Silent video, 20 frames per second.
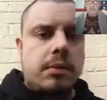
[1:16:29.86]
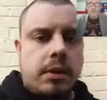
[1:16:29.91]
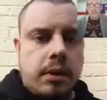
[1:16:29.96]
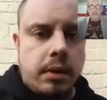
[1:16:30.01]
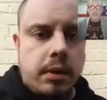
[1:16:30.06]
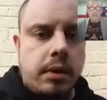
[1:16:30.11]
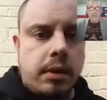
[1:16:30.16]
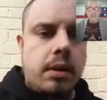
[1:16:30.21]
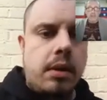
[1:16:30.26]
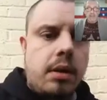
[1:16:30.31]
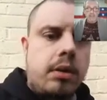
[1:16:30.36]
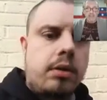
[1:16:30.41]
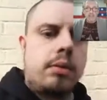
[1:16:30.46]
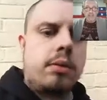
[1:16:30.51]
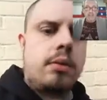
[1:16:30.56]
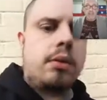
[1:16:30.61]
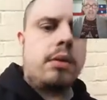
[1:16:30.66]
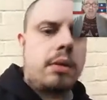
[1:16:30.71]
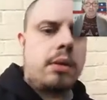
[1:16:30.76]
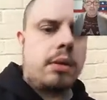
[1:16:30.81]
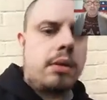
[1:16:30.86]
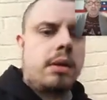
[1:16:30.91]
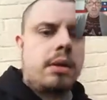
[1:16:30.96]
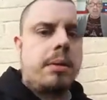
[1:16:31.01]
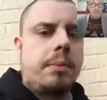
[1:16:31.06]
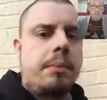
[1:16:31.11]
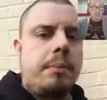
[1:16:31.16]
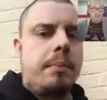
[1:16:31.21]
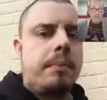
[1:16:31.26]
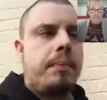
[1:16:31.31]
and hate in the world.
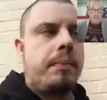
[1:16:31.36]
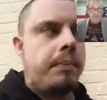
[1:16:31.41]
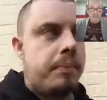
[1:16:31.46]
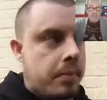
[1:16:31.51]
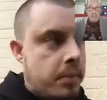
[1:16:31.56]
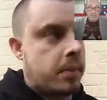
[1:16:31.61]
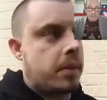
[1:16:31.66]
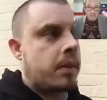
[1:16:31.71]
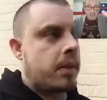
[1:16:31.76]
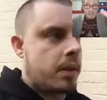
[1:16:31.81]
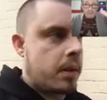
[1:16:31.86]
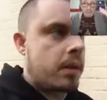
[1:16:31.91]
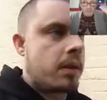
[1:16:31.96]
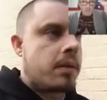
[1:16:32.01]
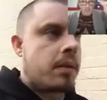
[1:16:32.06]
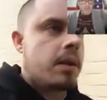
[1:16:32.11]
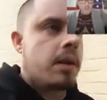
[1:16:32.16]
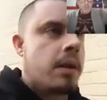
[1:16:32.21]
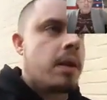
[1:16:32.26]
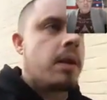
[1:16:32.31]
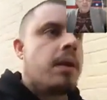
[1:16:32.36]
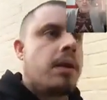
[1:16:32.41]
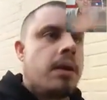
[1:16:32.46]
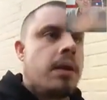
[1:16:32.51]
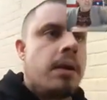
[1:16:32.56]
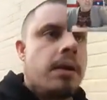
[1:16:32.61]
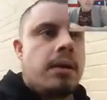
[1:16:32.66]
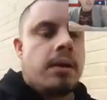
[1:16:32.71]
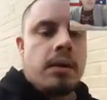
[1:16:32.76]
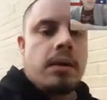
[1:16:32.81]
This can all be switched
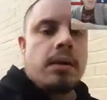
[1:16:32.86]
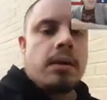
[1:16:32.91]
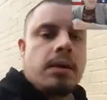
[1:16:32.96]
off.